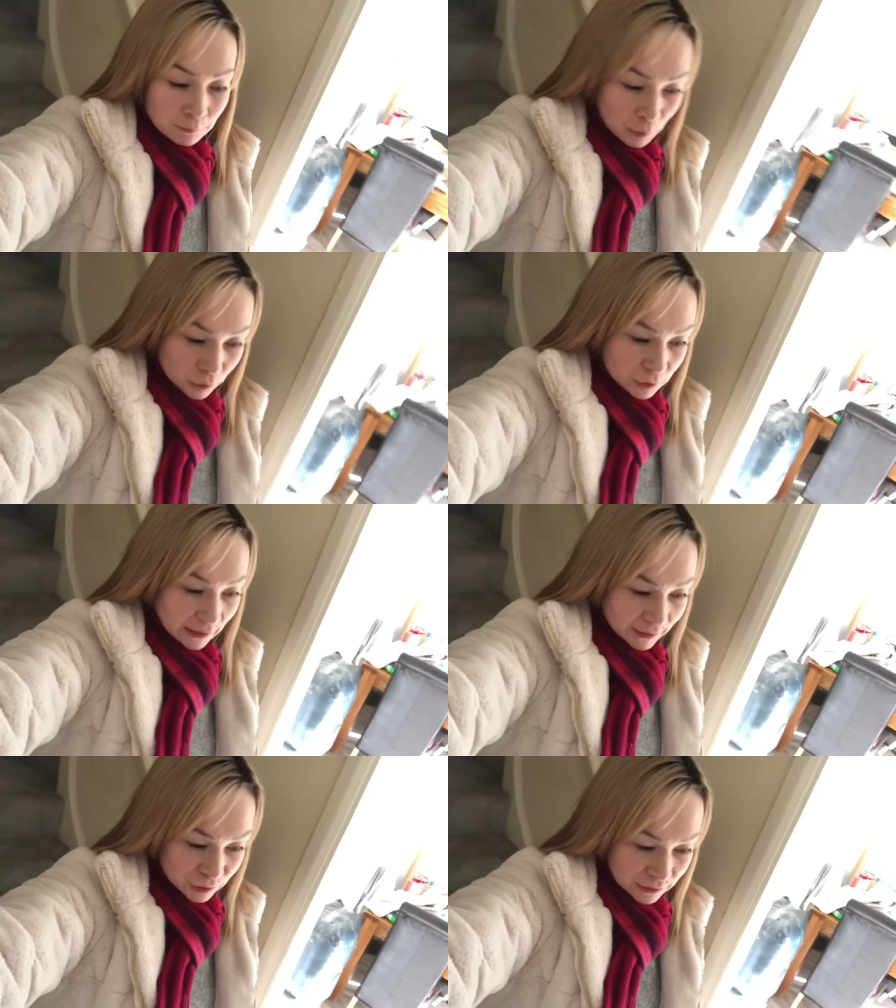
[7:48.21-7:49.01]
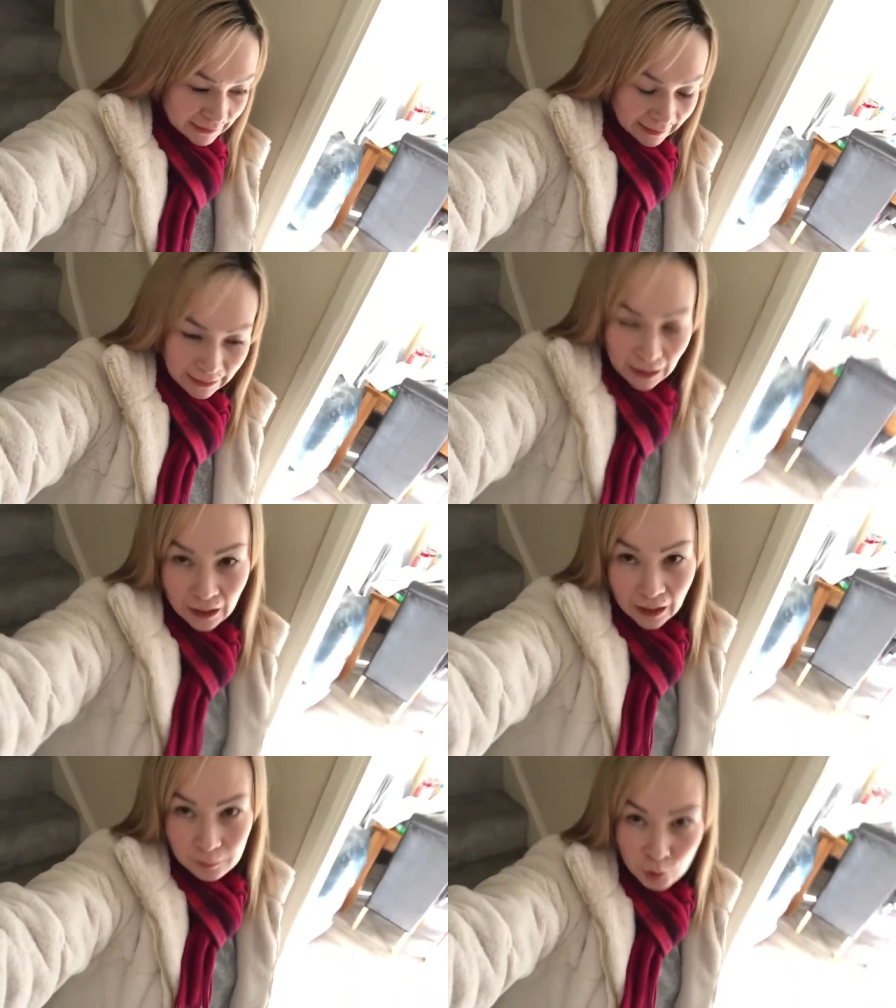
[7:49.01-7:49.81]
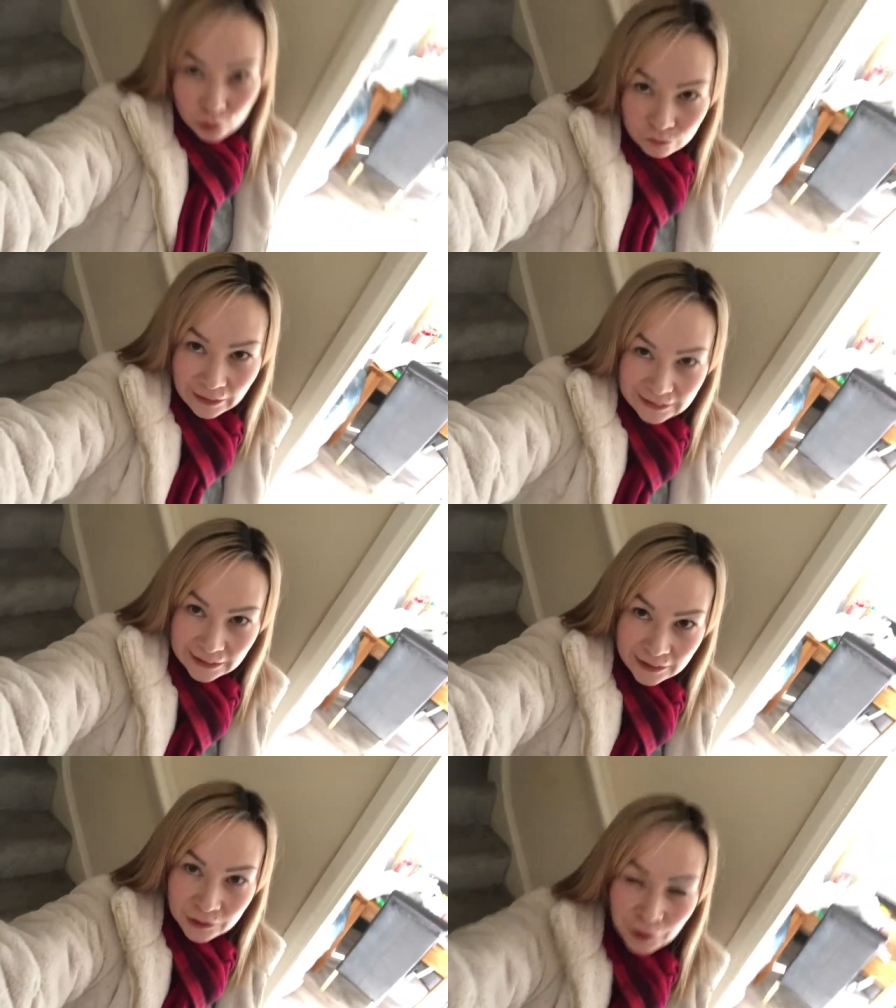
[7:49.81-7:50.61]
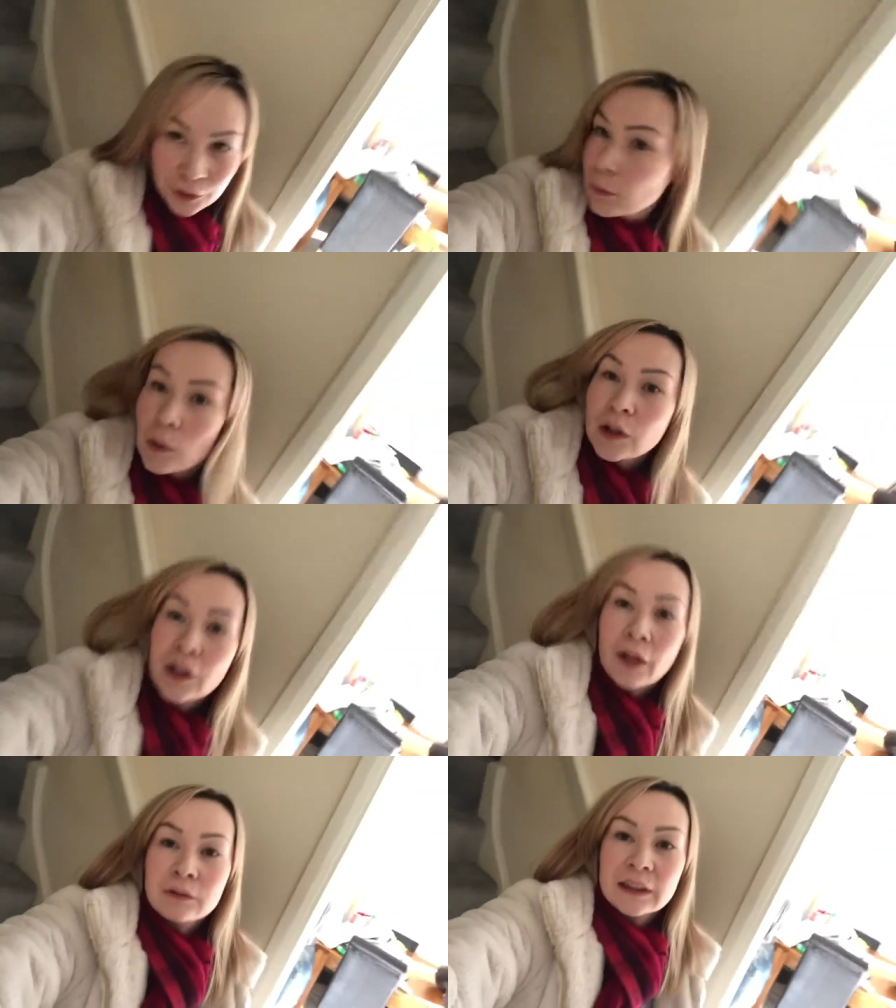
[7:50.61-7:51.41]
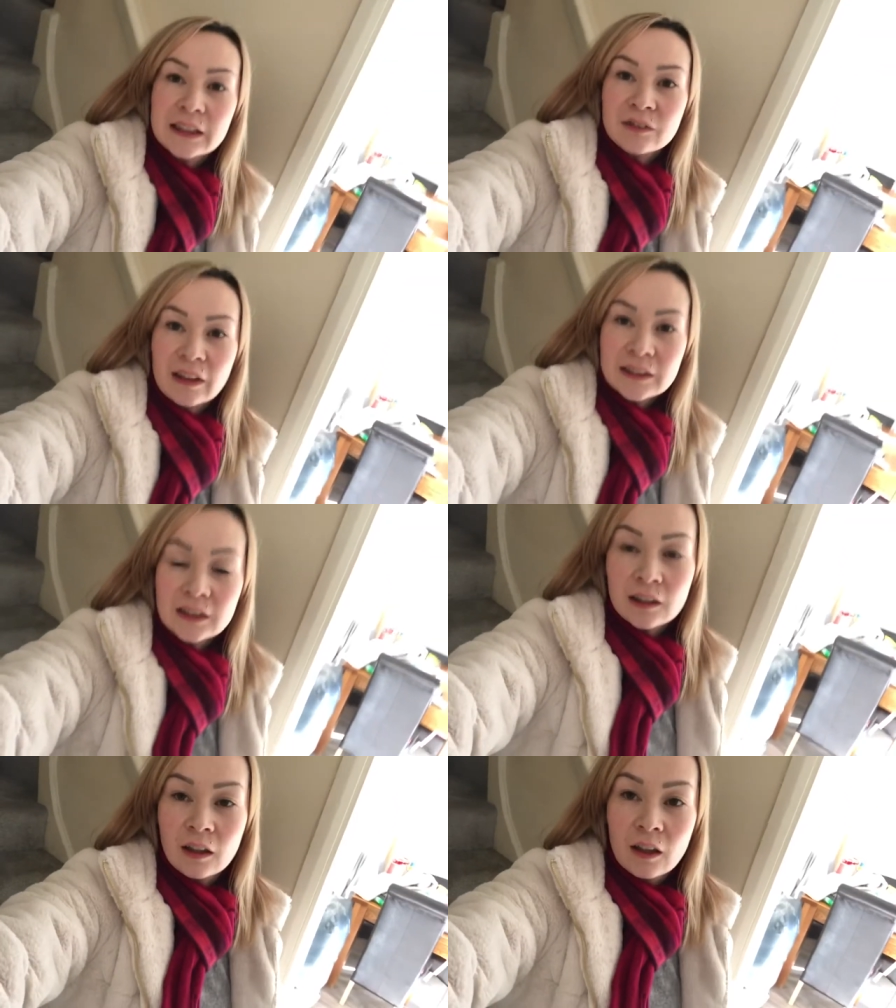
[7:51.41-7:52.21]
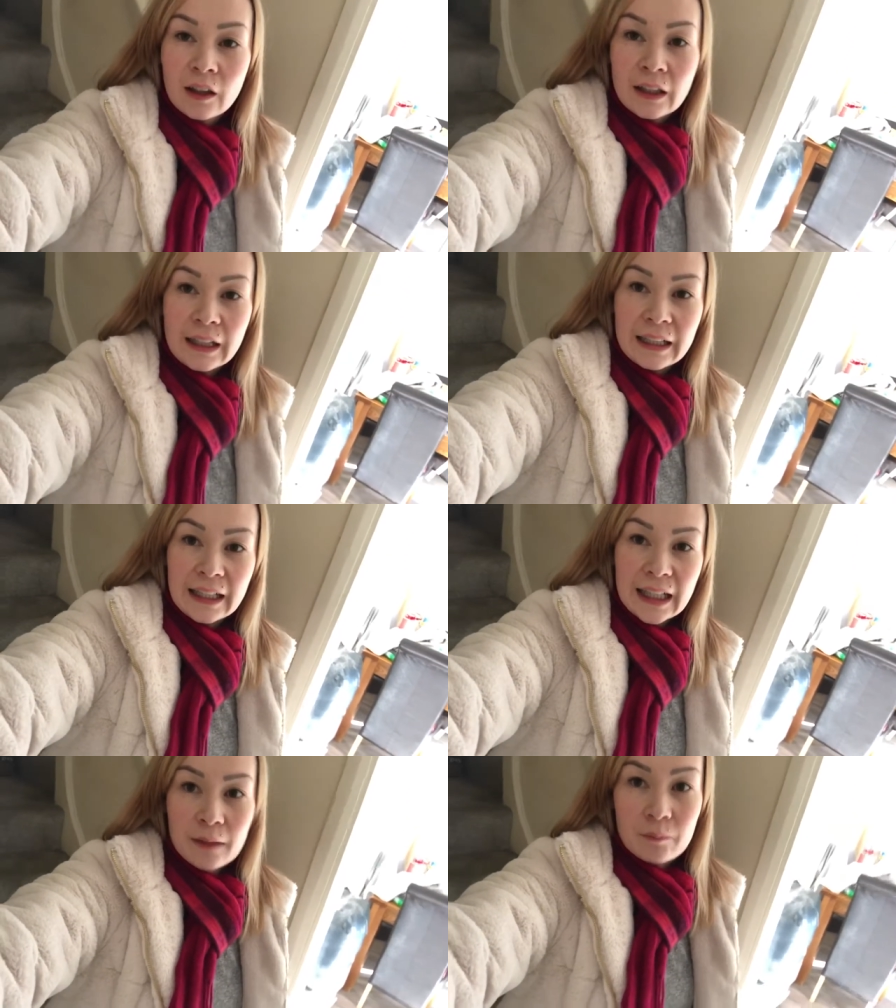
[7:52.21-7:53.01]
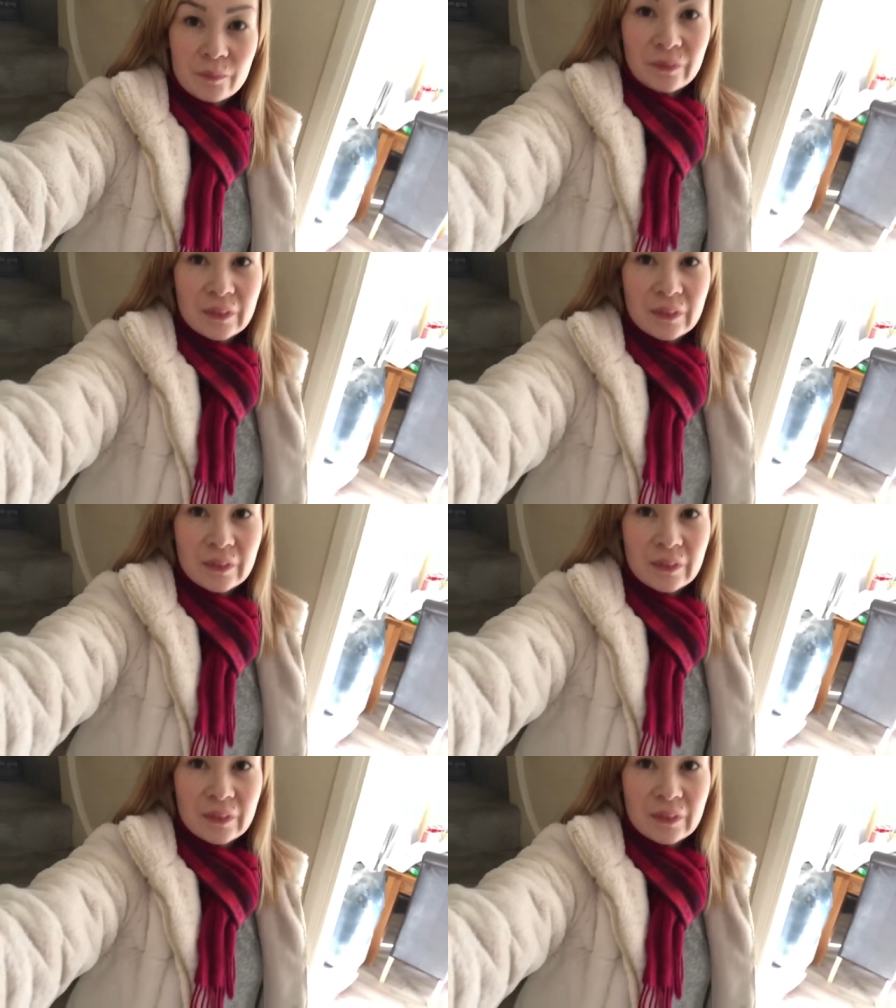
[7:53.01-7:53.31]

but as you can see, I'm all ready to go to this event. Um,